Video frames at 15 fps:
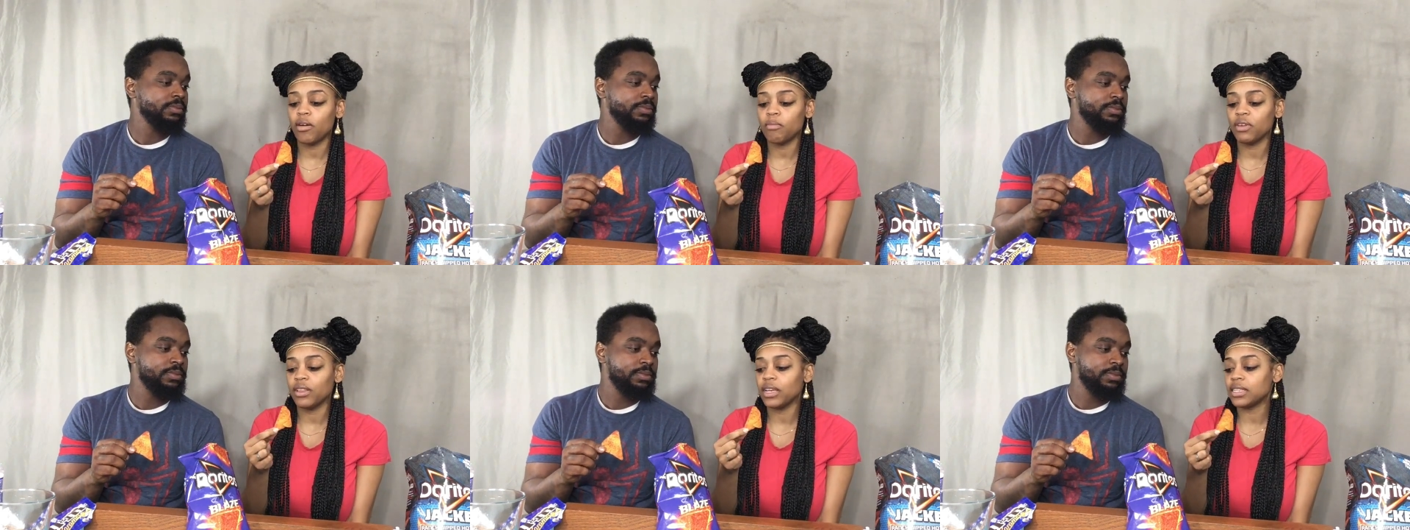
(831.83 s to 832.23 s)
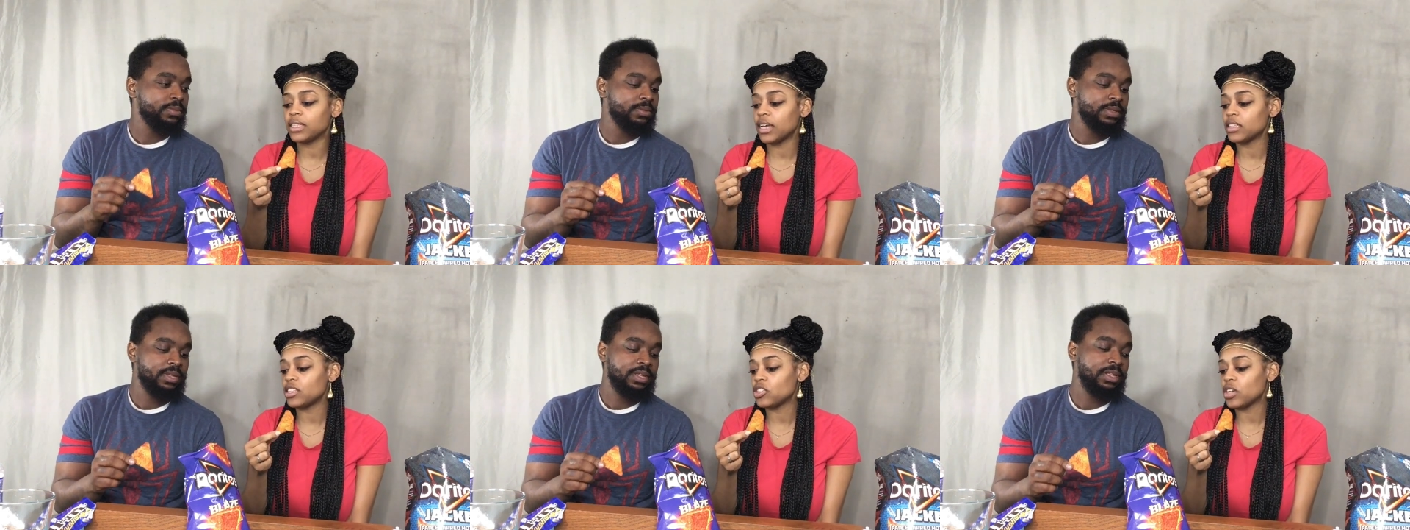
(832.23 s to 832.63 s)
Speaker 1: I'm really
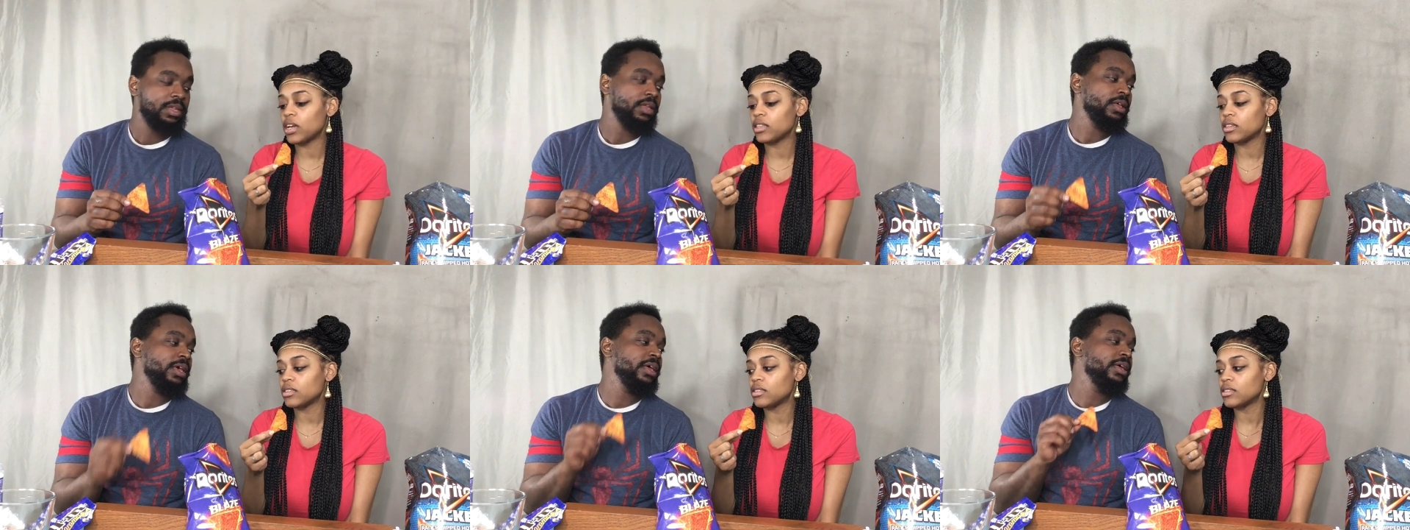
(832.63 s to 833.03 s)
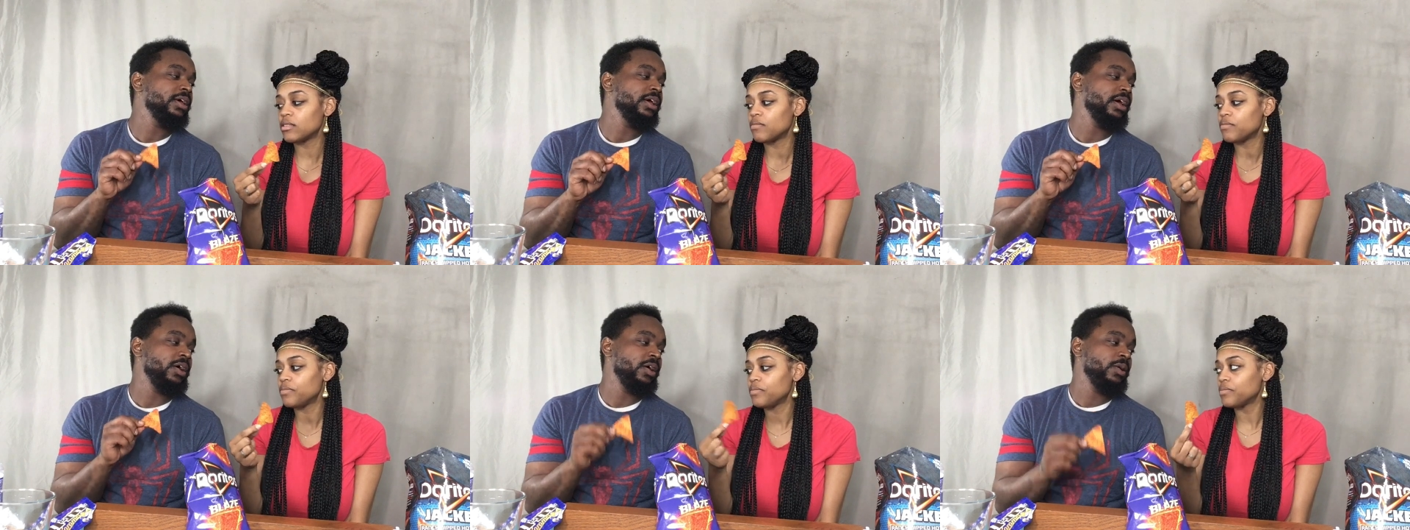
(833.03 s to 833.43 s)
excited to try this.
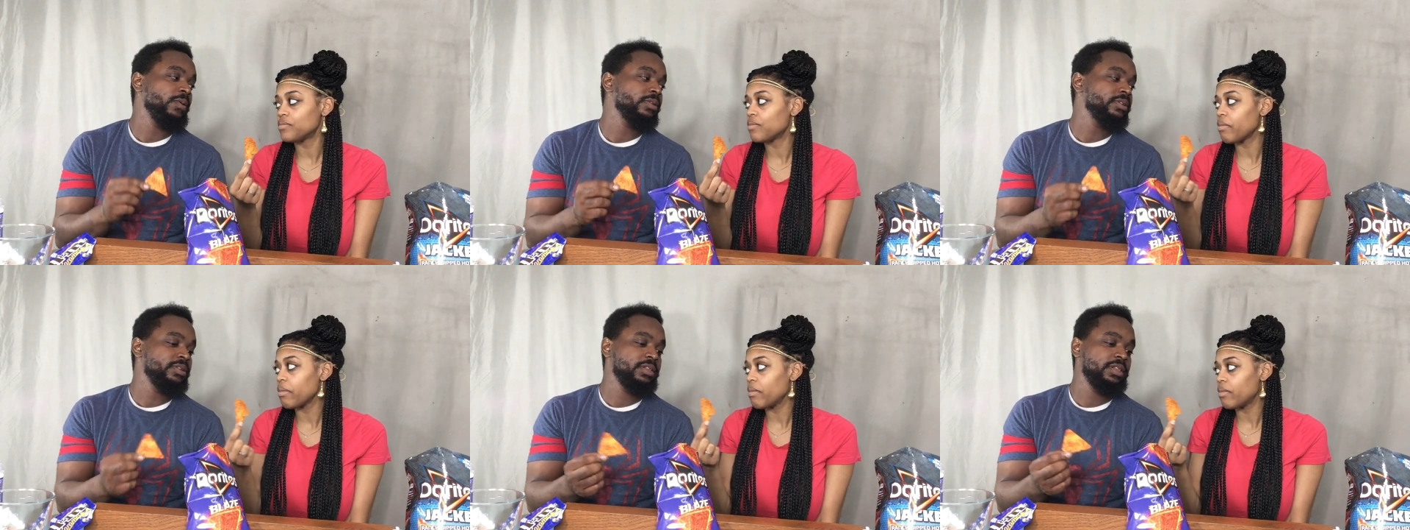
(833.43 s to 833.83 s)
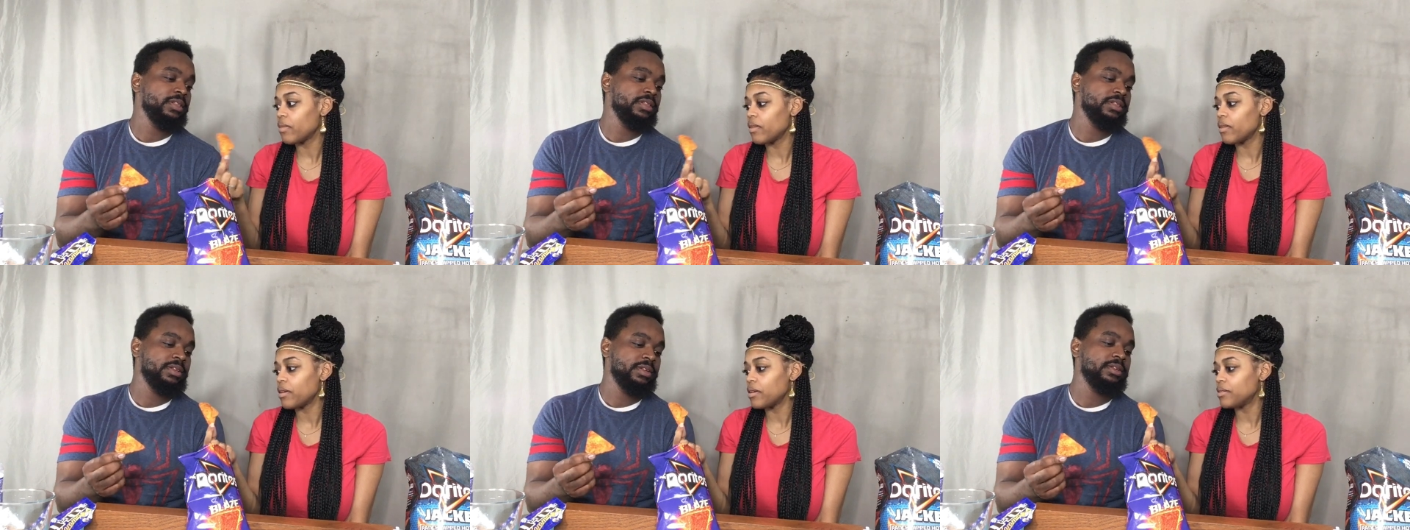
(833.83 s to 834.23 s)

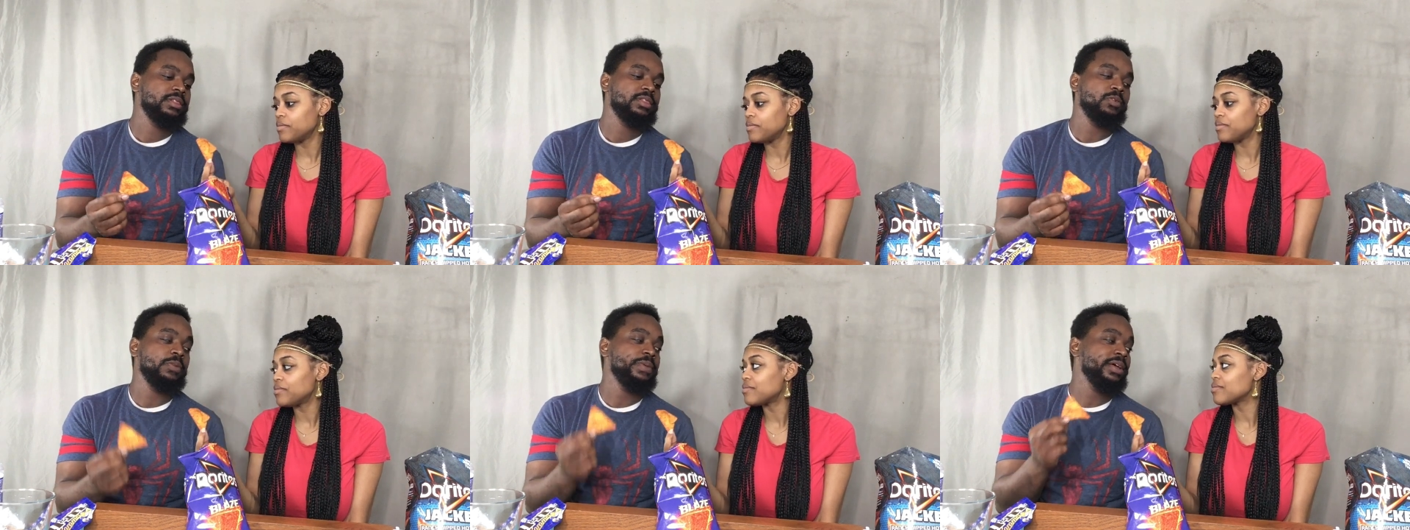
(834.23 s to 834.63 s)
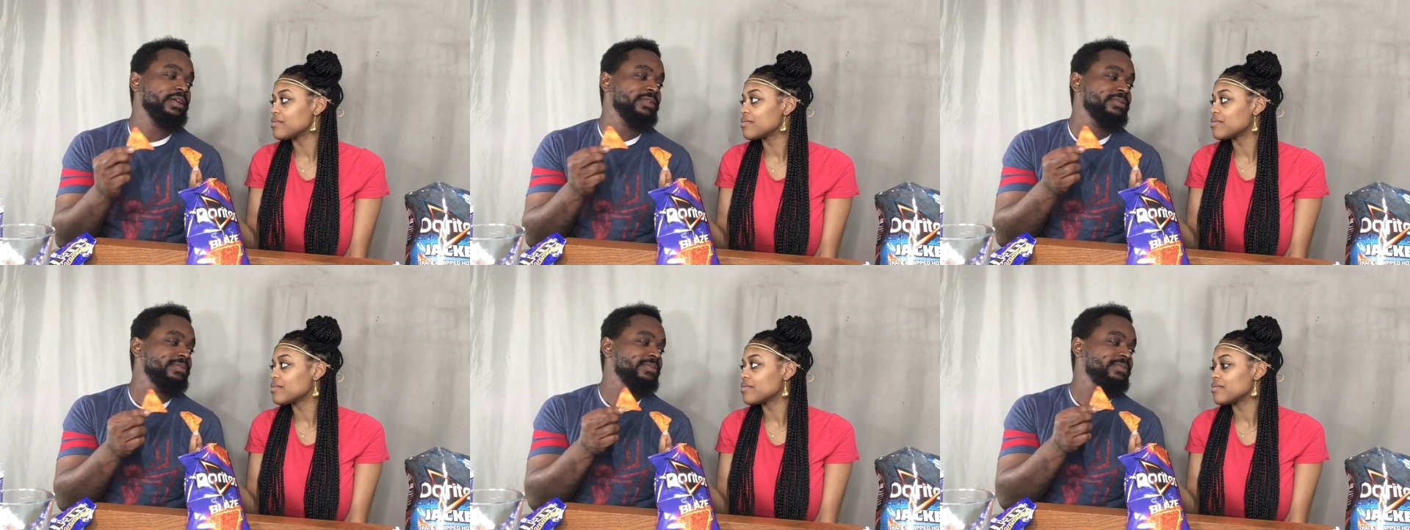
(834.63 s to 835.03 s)
Throw it
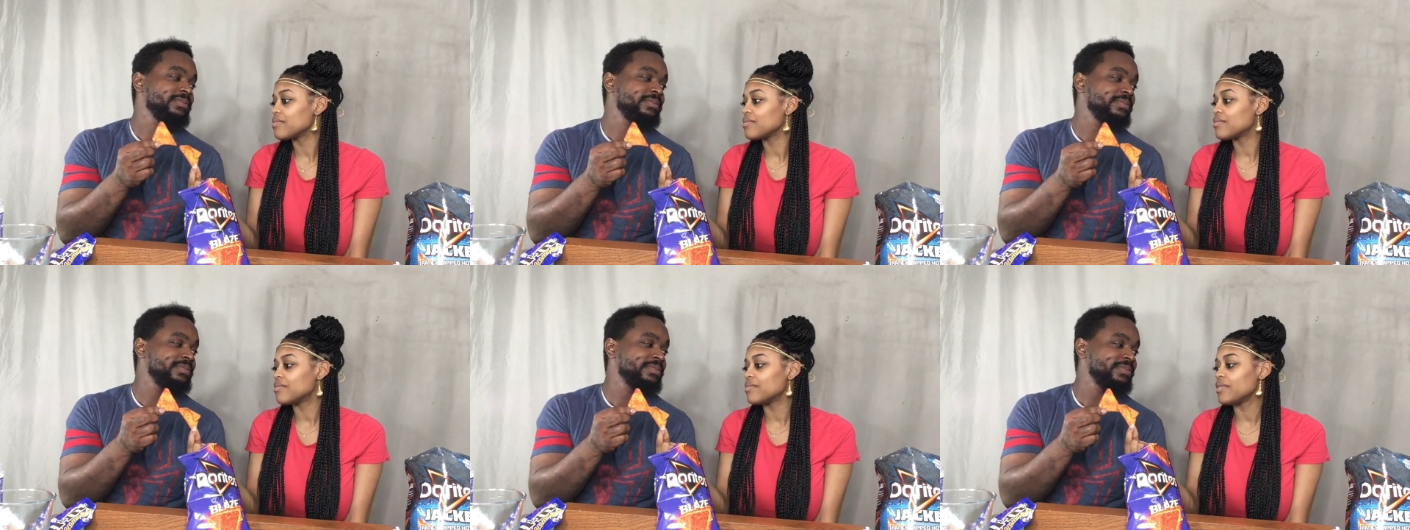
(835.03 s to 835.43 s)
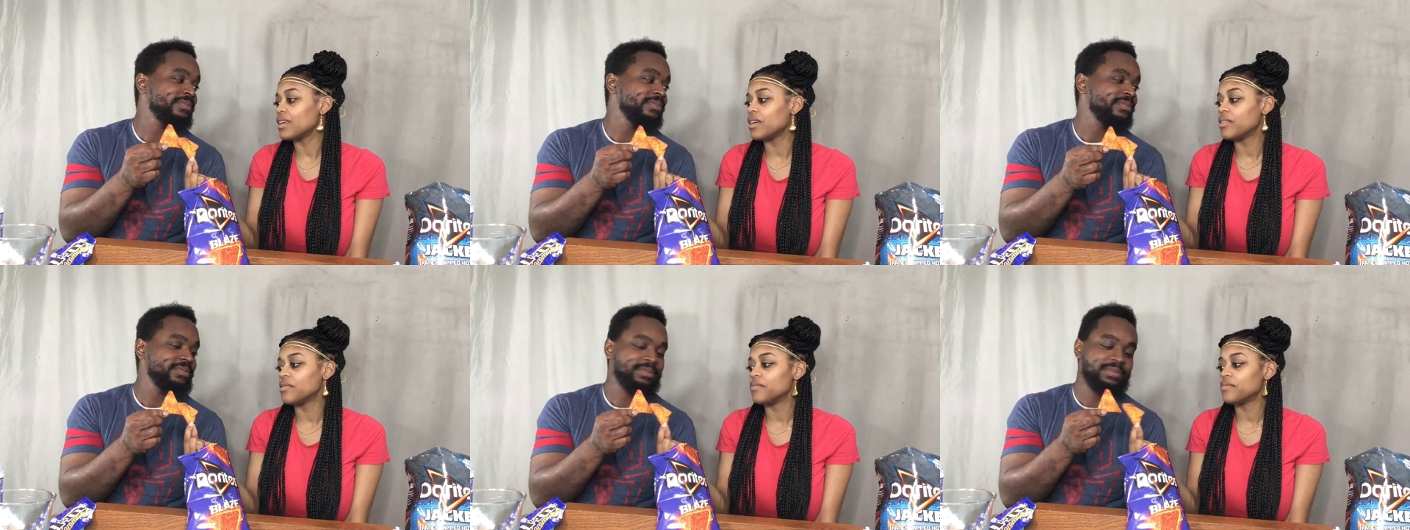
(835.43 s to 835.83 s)
back. Yeah.